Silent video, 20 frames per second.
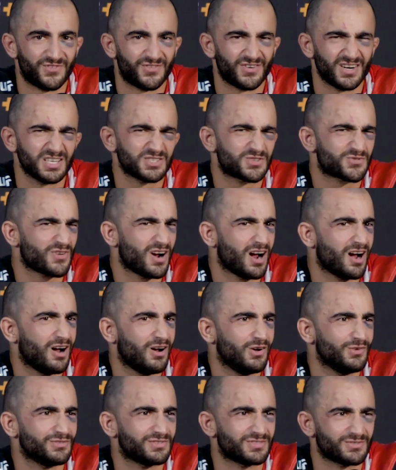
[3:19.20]
First
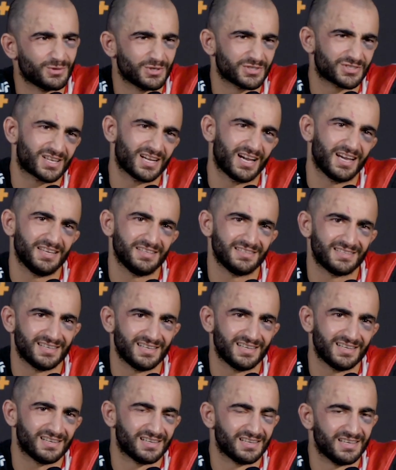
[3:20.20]
round was kind
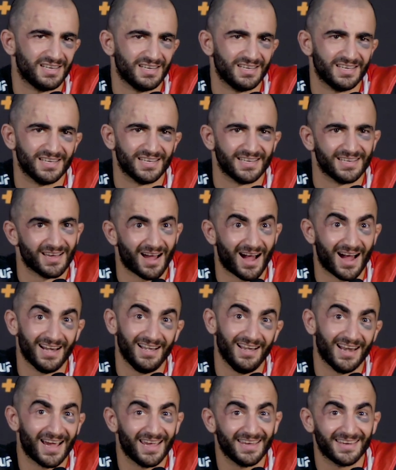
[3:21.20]
of,
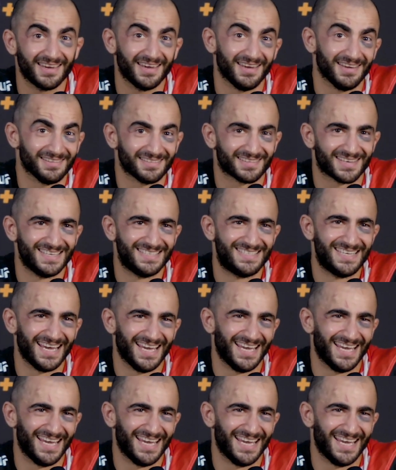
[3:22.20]
I like it.